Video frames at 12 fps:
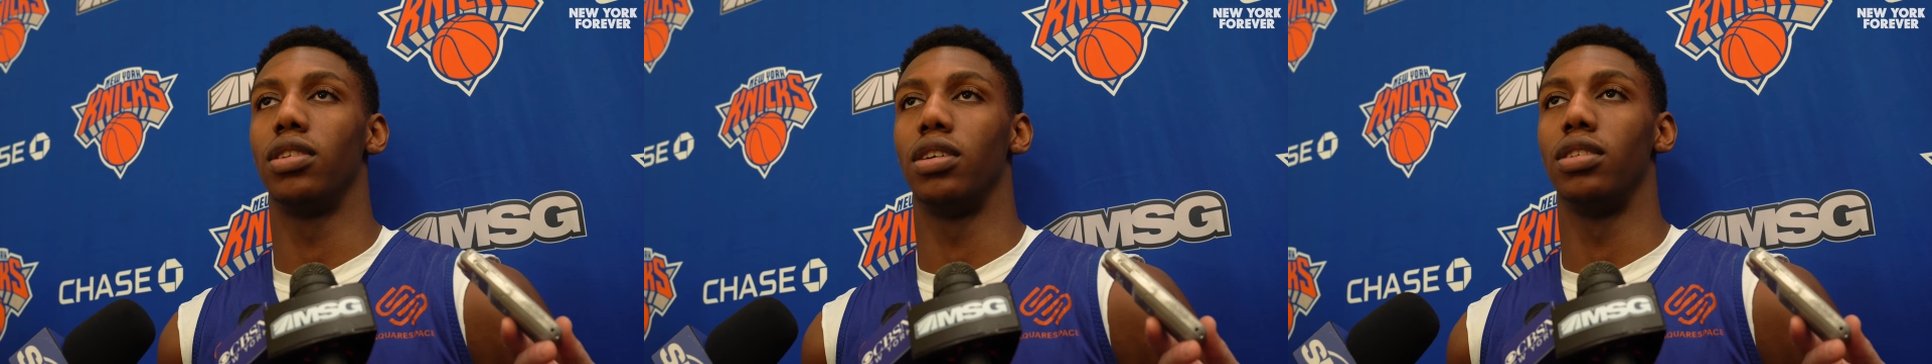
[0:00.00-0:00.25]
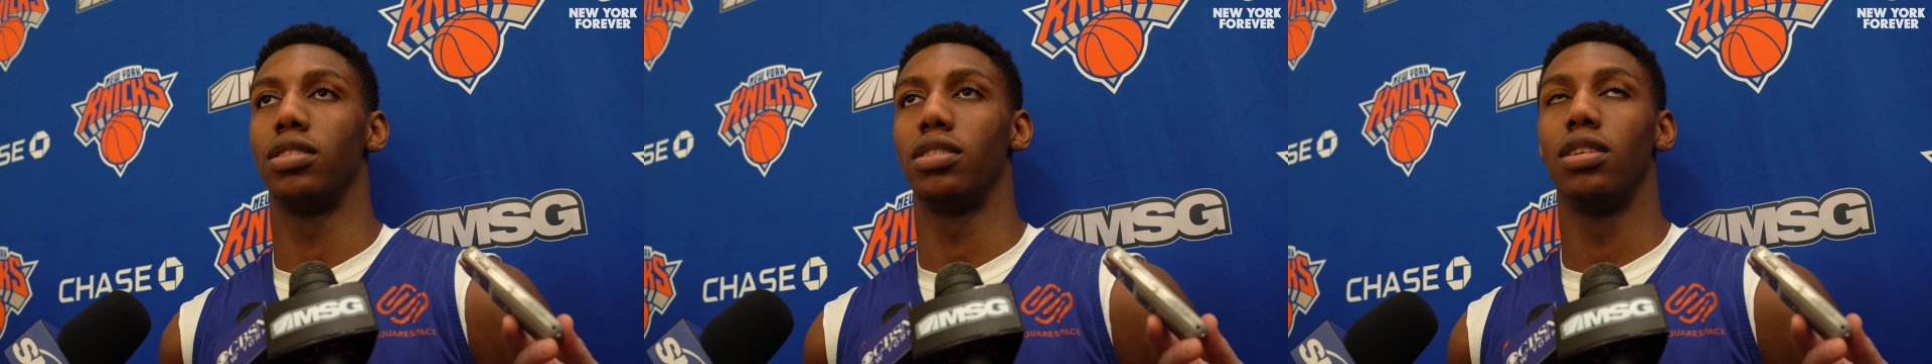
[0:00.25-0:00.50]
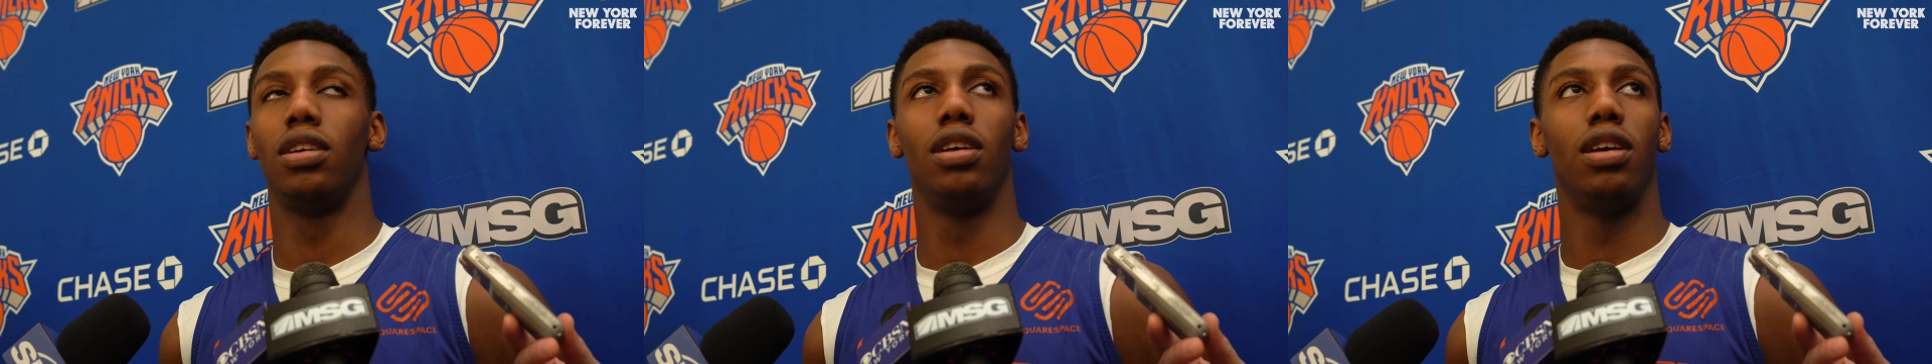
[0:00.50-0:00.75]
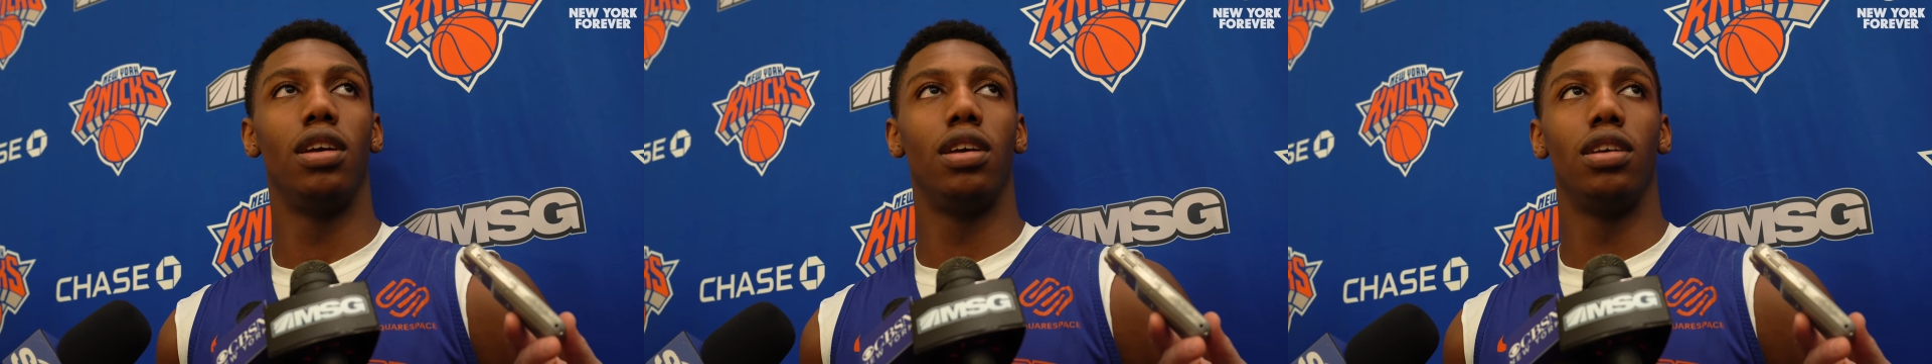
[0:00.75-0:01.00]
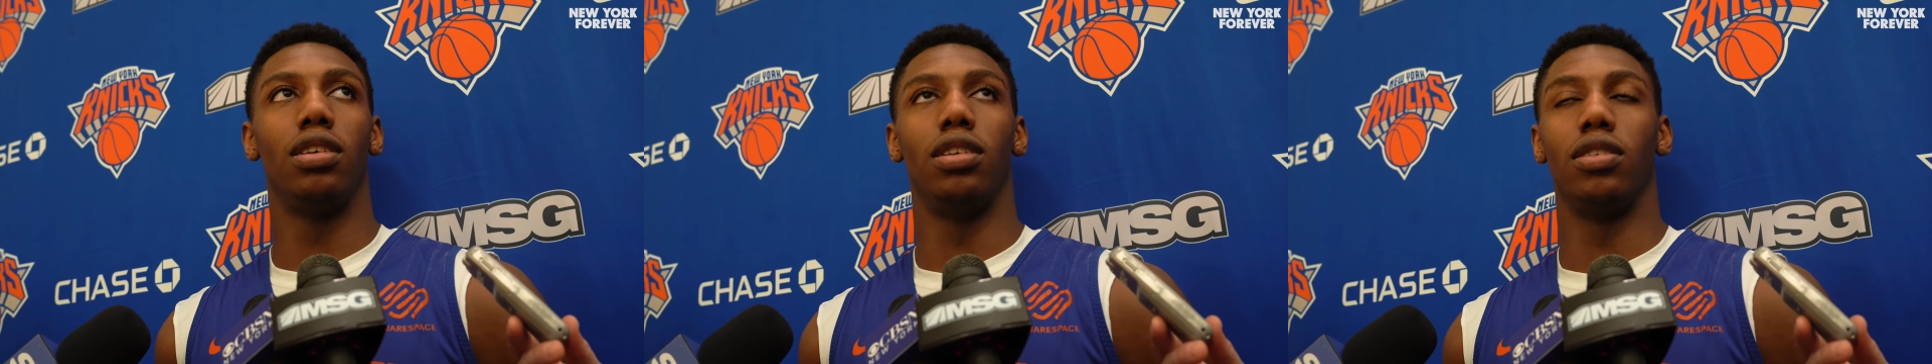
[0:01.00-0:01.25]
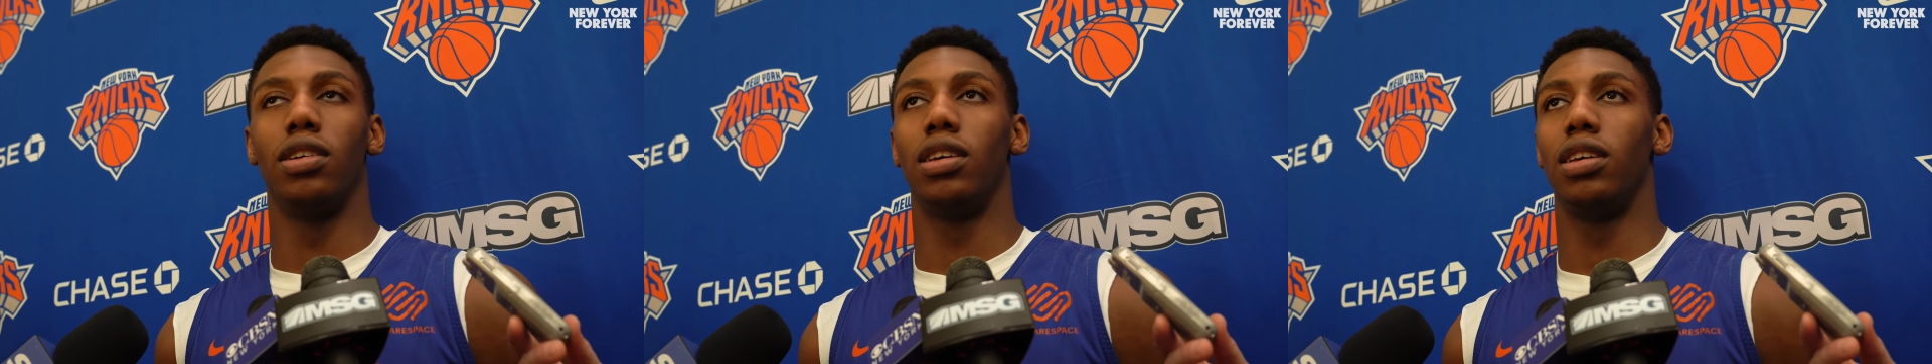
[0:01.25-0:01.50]
cause you
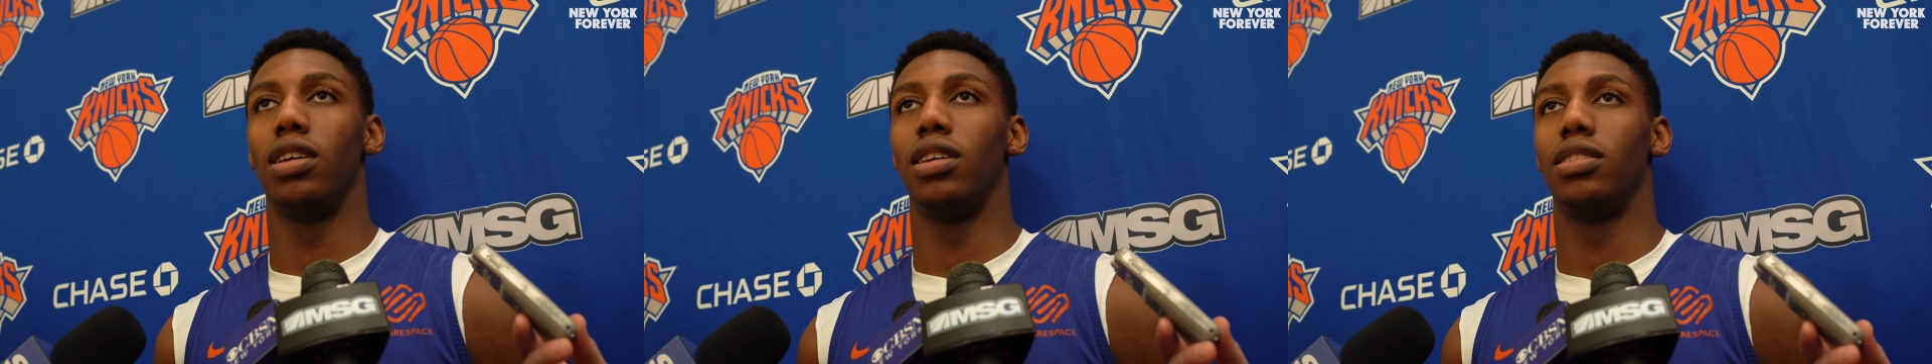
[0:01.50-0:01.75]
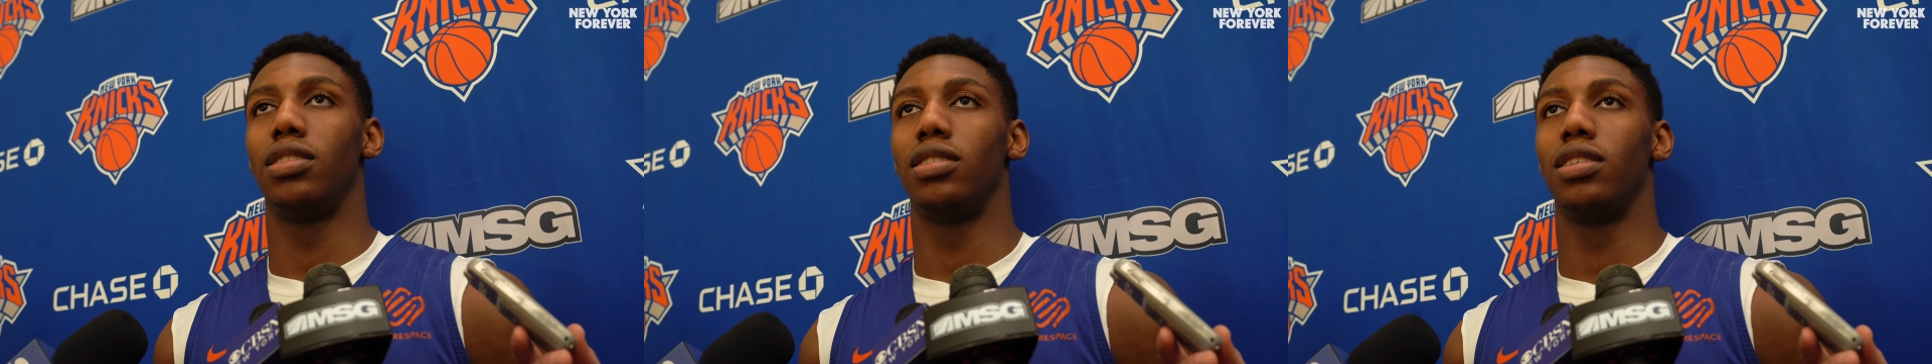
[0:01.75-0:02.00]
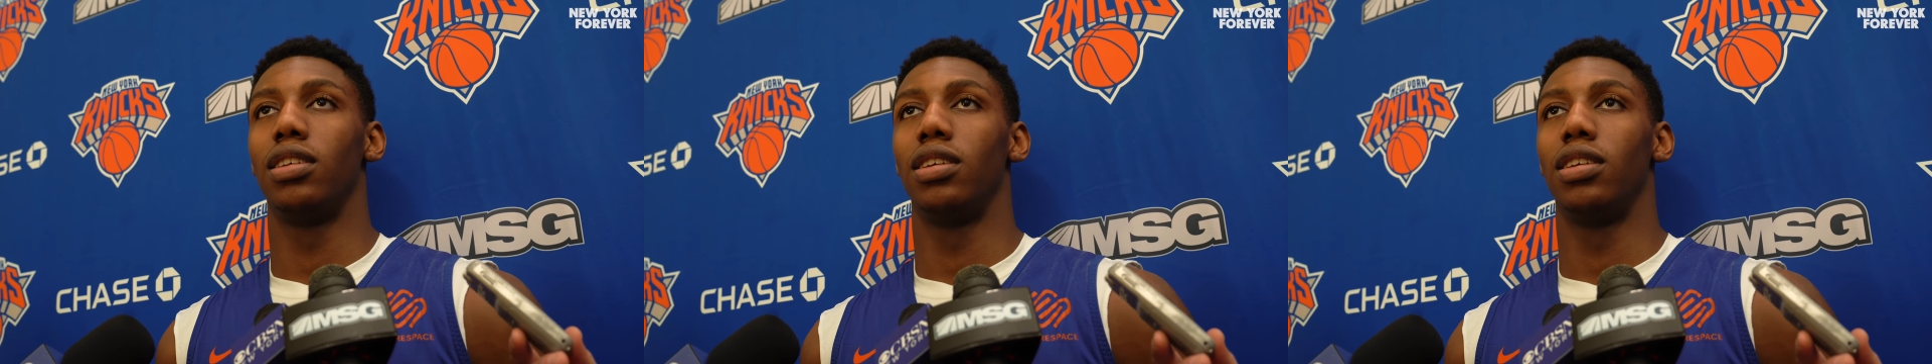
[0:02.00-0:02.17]
know it, it's